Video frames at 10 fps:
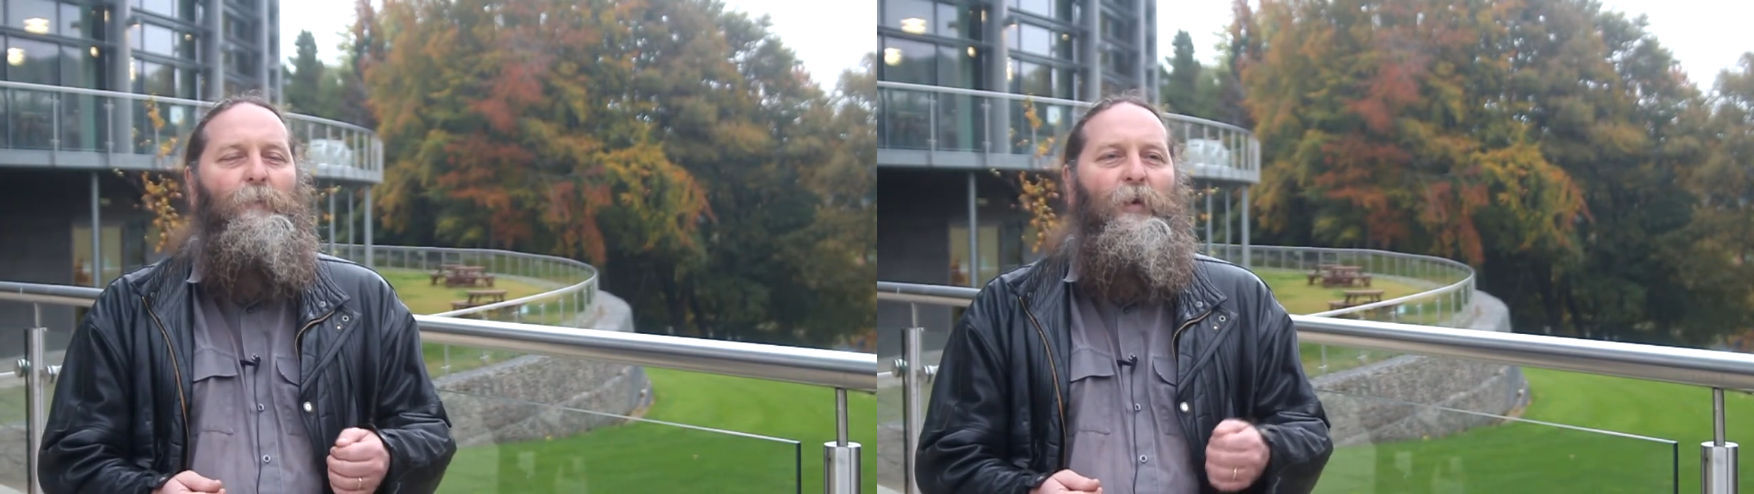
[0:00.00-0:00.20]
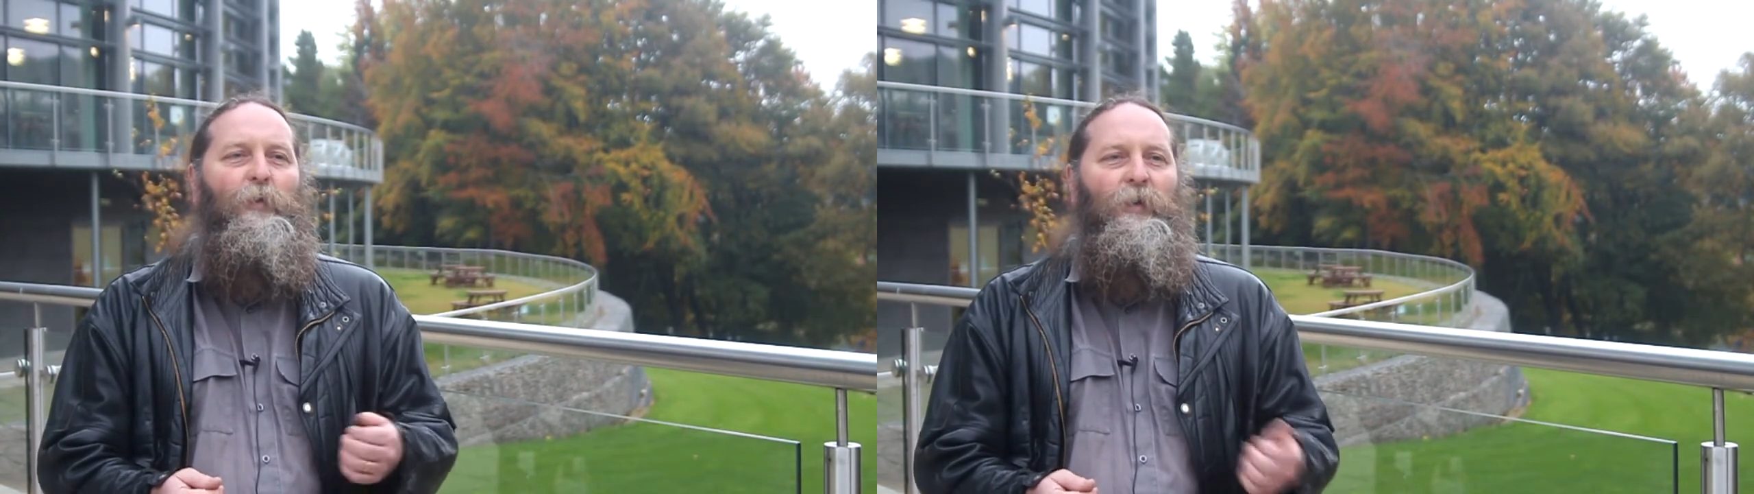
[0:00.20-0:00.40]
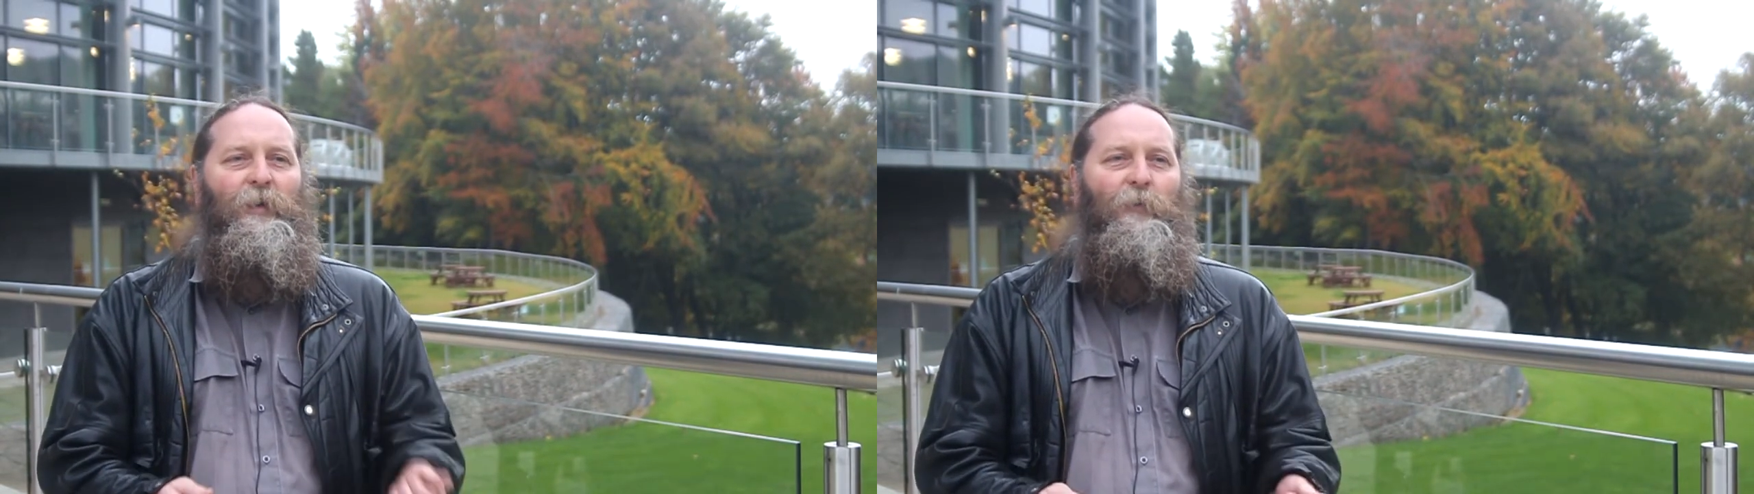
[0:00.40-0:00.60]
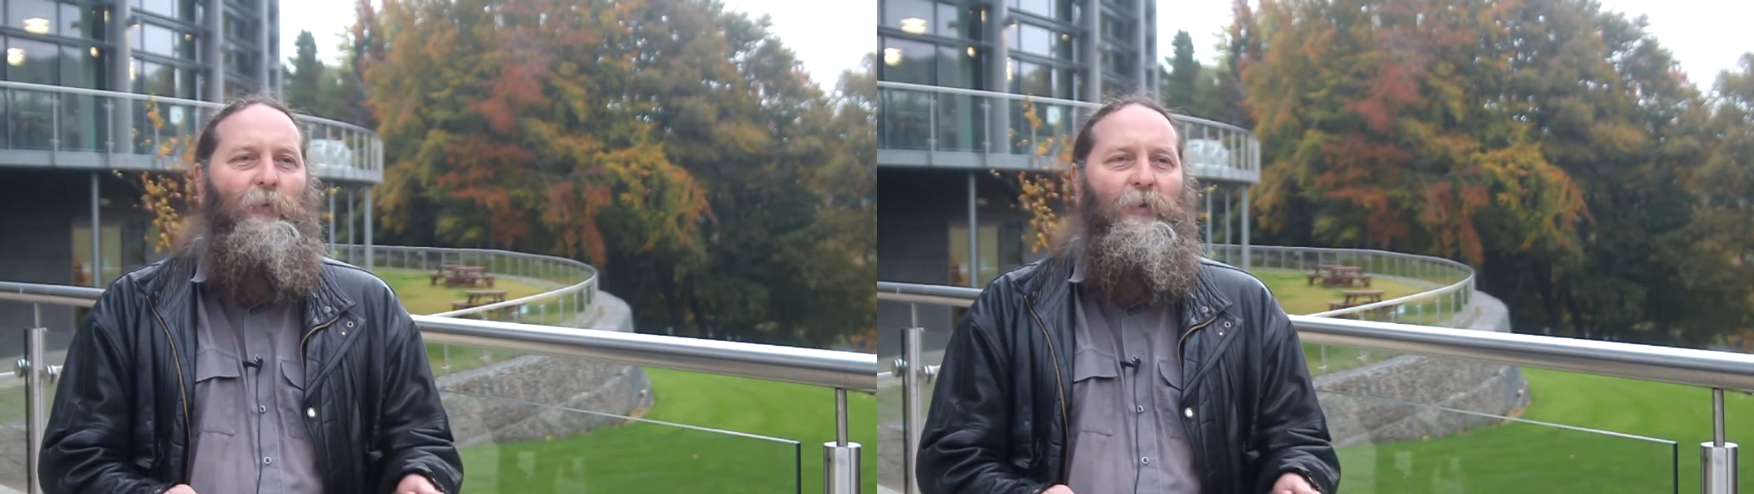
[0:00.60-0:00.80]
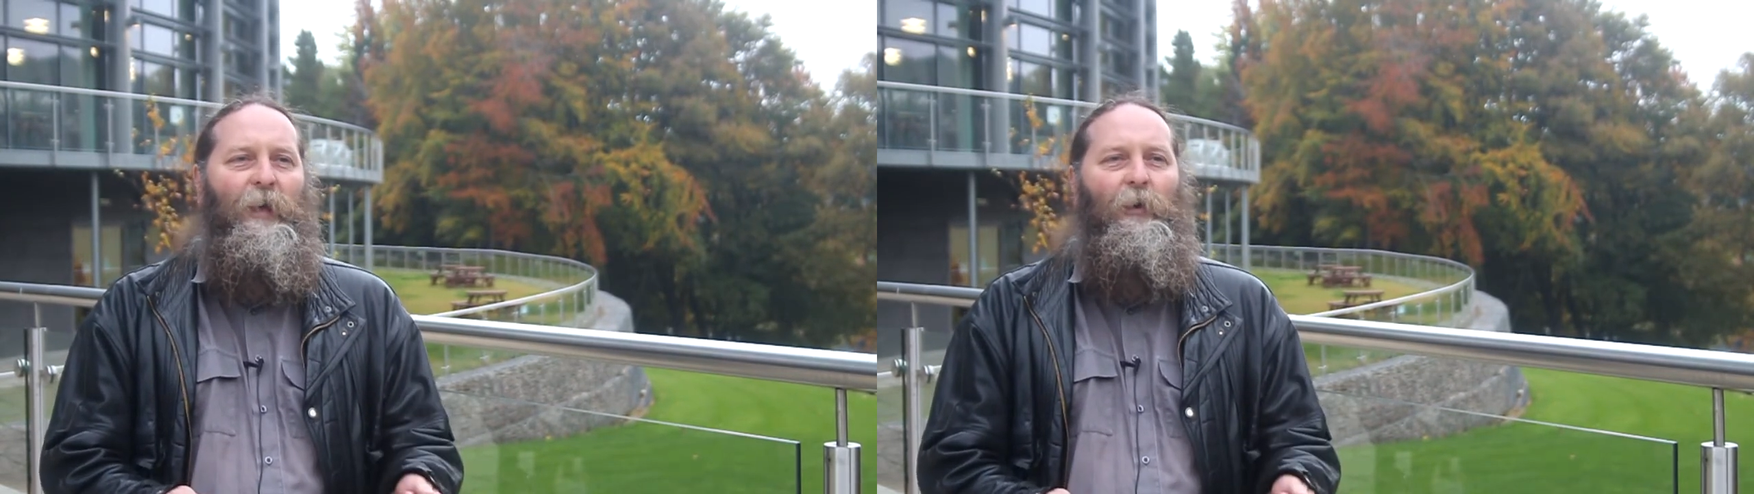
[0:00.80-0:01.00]
be using
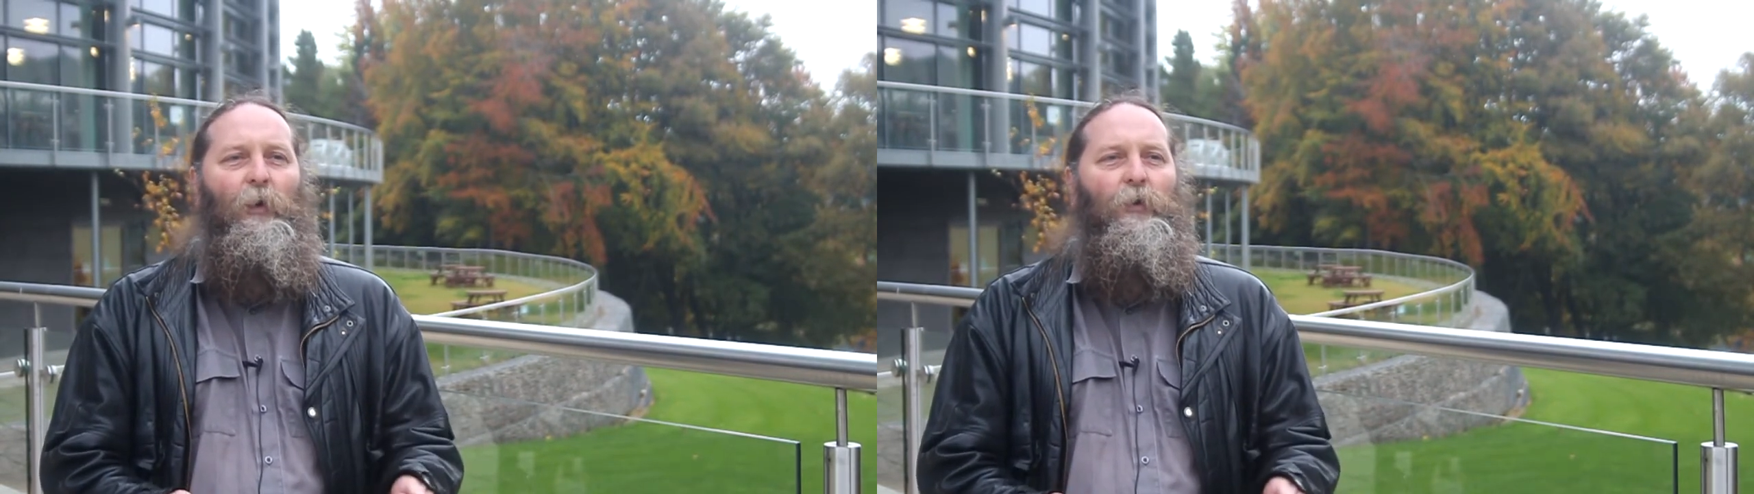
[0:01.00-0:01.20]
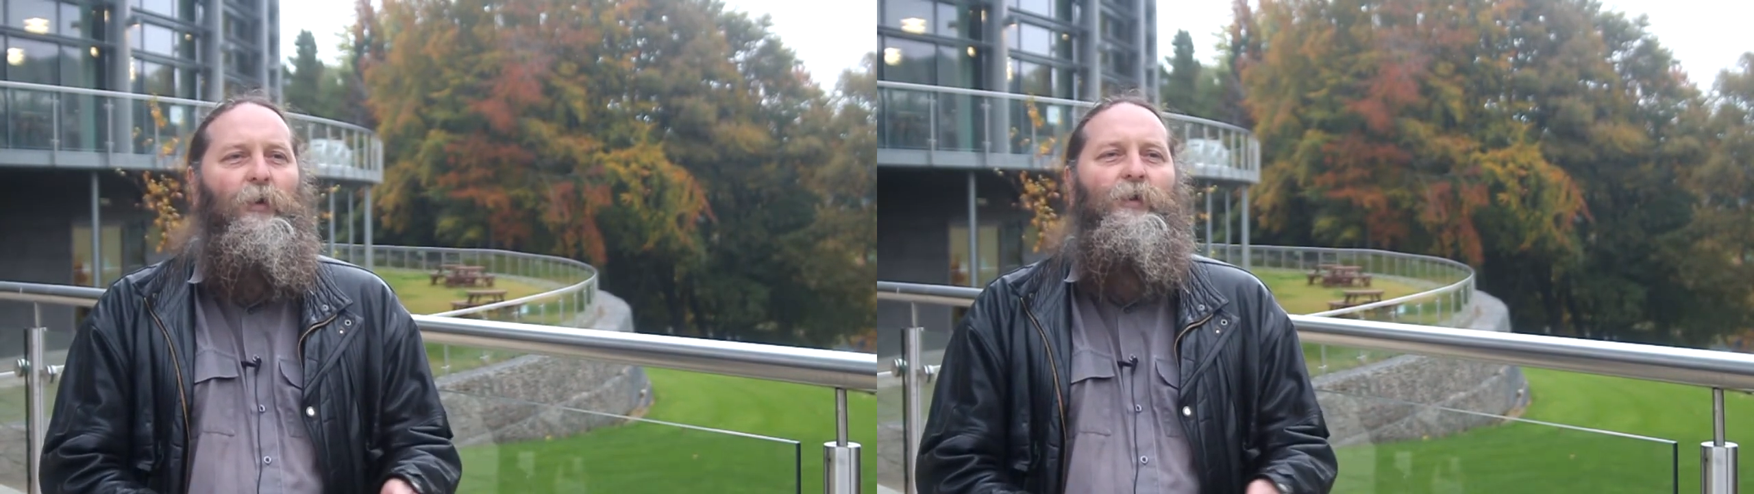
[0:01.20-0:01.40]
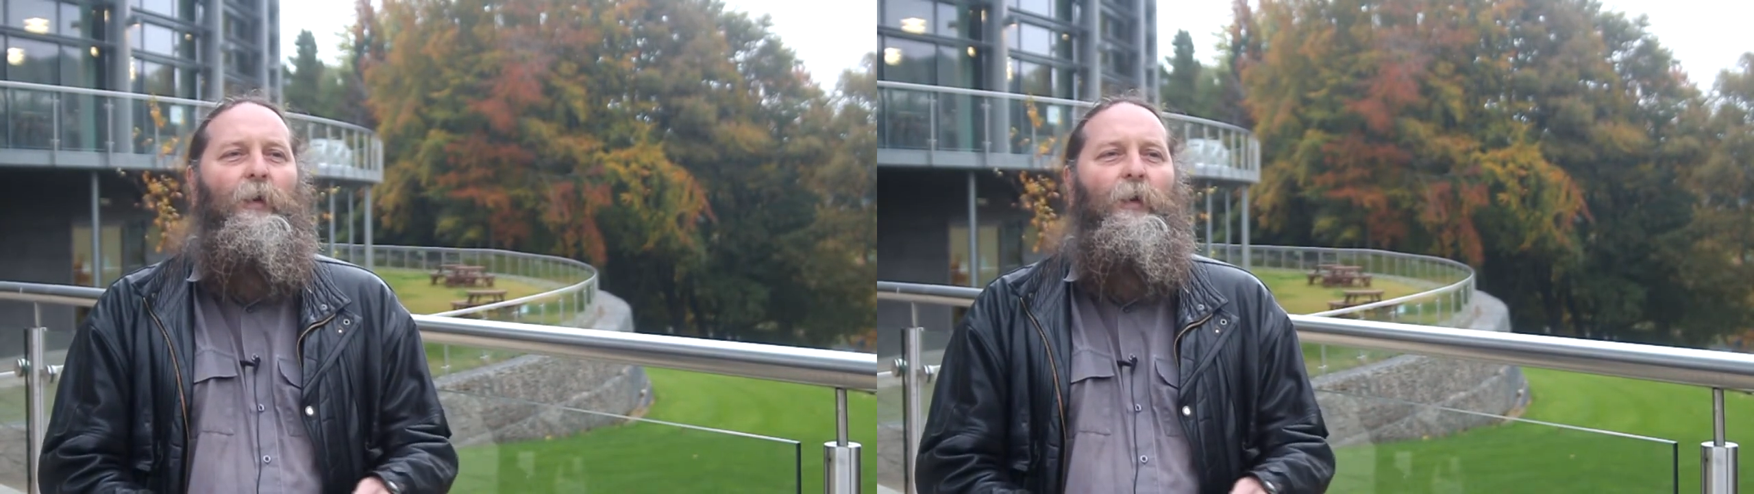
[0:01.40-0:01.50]
different technologies,